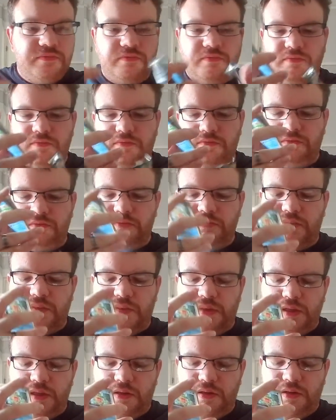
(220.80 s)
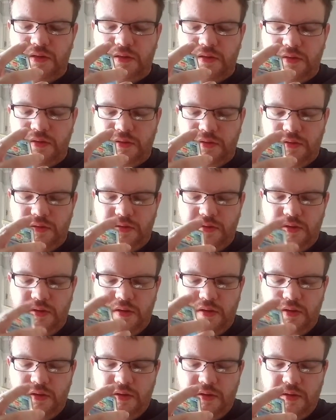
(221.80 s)

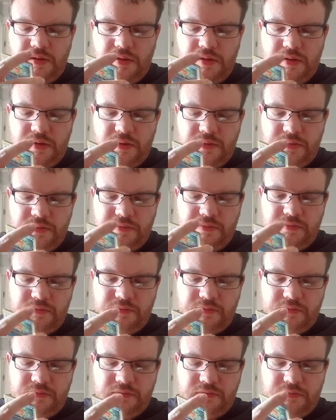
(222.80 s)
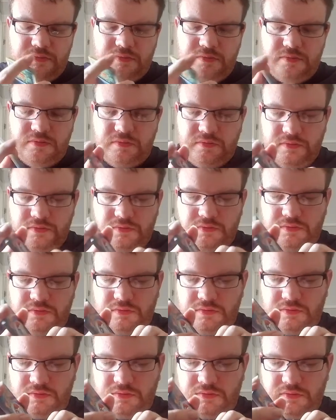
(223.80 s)

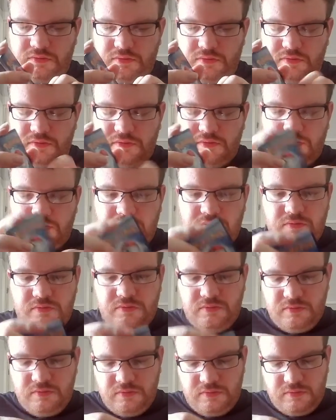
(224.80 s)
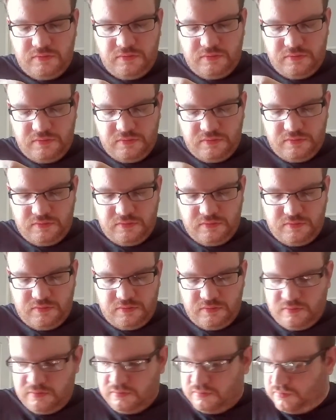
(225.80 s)

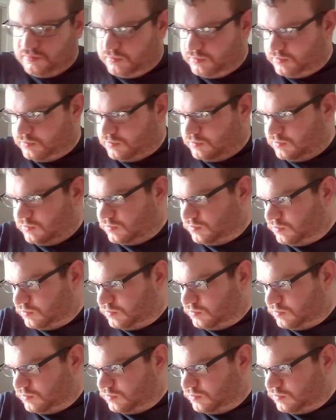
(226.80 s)
[no speech]